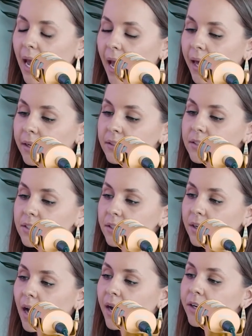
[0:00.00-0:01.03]
And
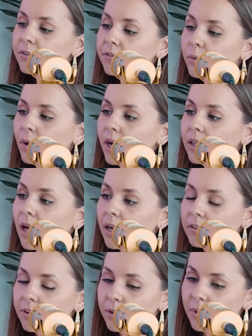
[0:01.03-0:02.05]
kind of where a
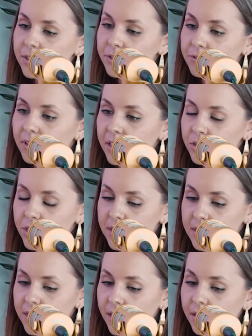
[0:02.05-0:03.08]
lot of our
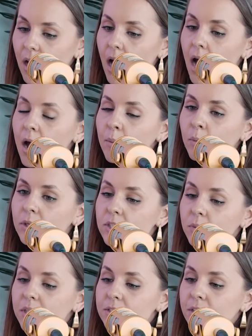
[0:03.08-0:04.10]
reservations can come
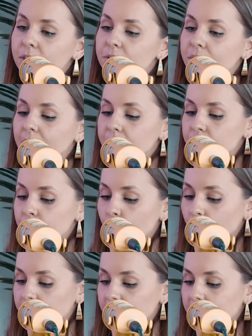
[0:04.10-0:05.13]
once we start to get to
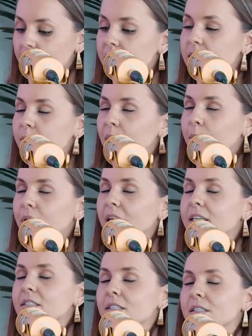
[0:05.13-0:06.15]
more of the intimate
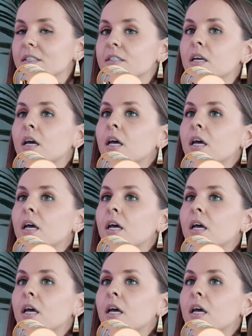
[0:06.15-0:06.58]
places